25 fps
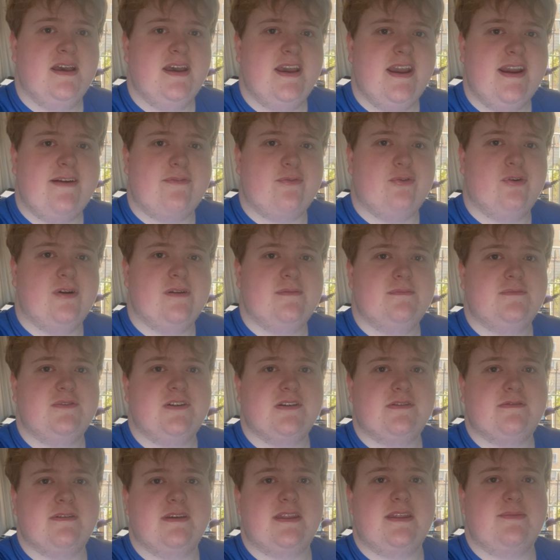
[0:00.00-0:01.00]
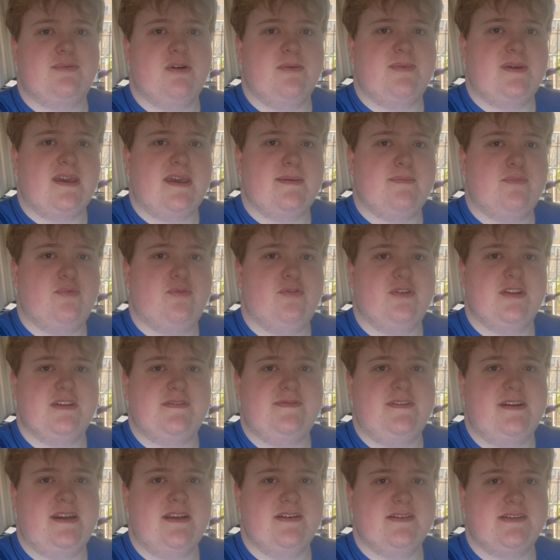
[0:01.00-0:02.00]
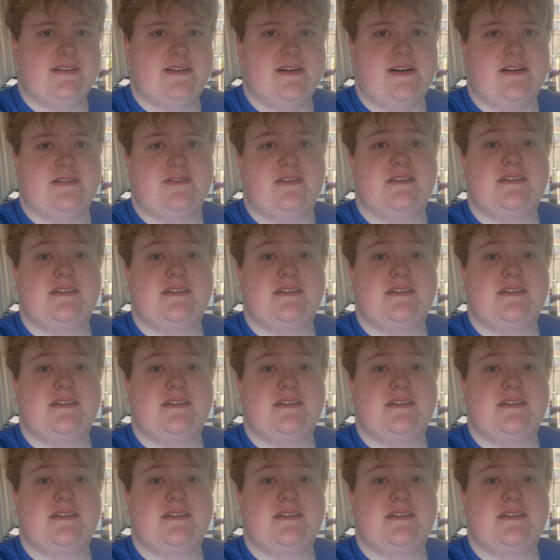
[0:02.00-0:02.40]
Hey everyone, just quickly popping in before this video starts